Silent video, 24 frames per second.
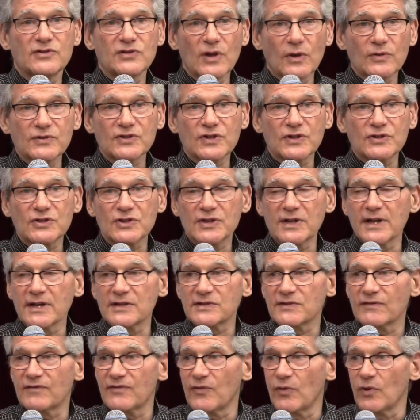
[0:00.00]
no such thing
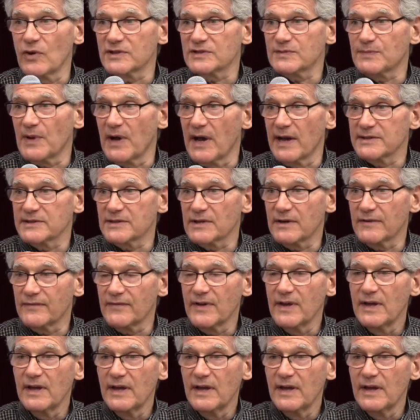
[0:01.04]
as a false positive.